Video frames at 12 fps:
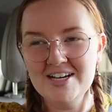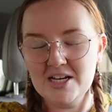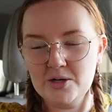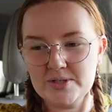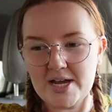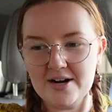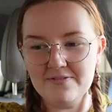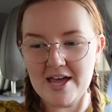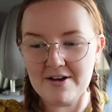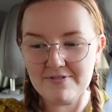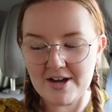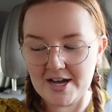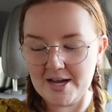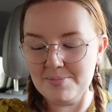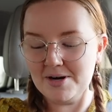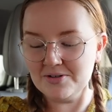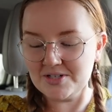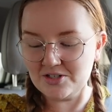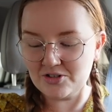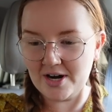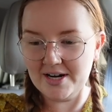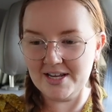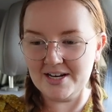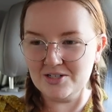It was kind of that vibe and I was like trying
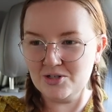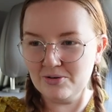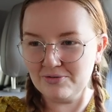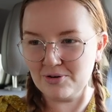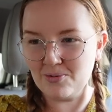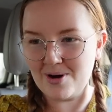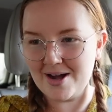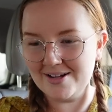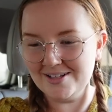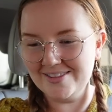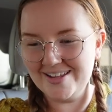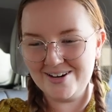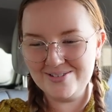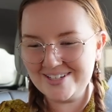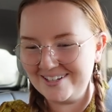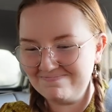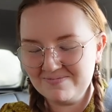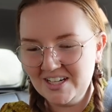to get into it for a while and then I was like,